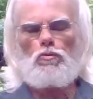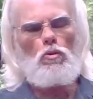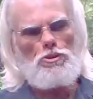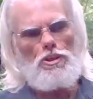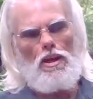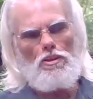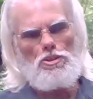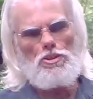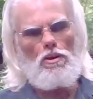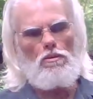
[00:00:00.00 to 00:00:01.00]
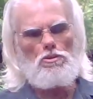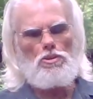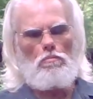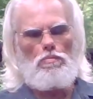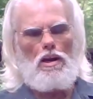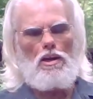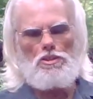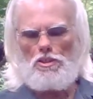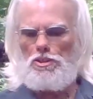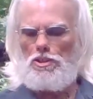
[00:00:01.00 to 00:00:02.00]
We'll see how this goes. I'll
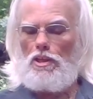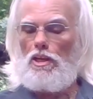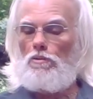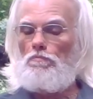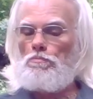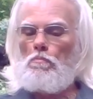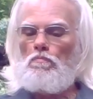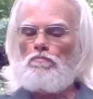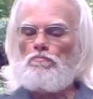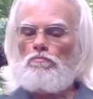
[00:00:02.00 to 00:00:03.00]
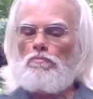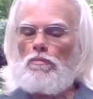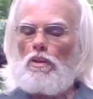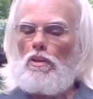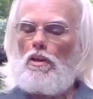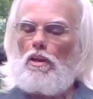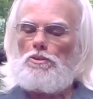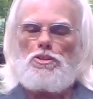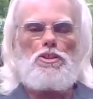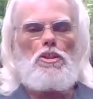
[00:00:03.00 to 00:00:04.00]
pause this again
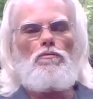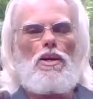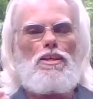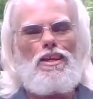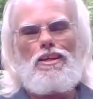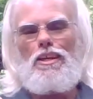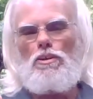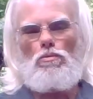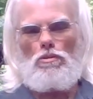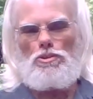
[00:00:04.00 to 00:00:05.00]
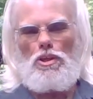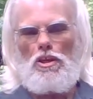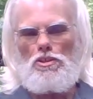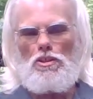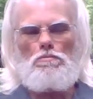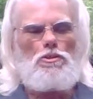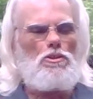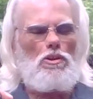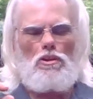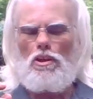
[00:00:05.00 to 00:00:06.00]
and see if I get any real change-ups.
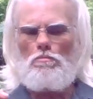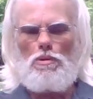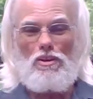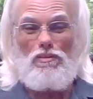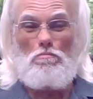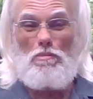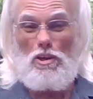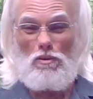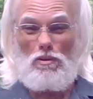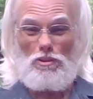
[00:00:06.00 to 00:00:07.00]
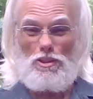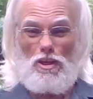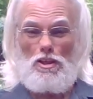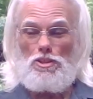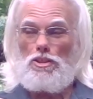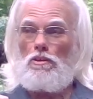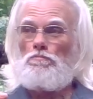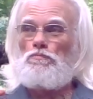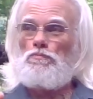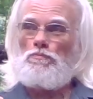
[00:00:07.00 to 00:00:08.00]
There's a little bit of a mineral taste.
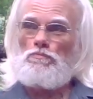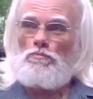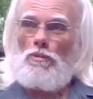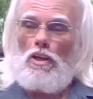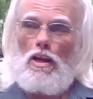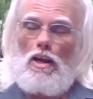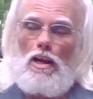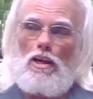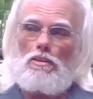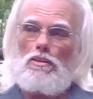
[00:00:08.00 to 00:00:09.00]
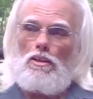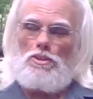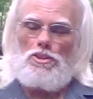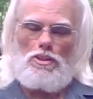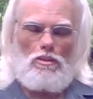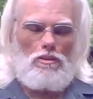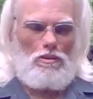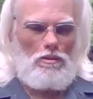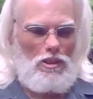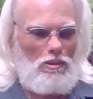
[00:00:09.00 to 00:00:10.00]
It's still a
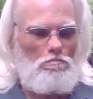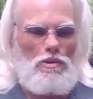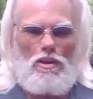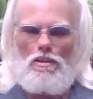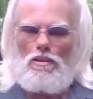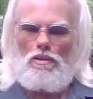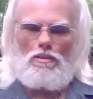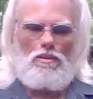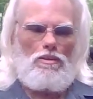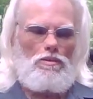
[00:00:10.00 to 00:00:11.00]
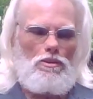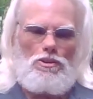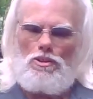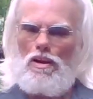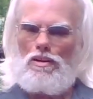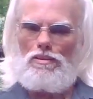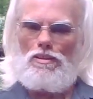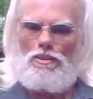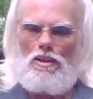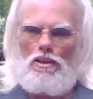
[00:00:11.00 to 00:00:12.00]
little bit of the
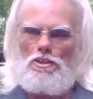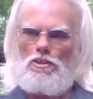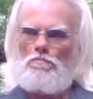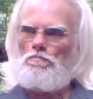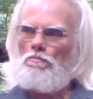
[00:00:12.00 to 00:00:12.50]
chocolate taste.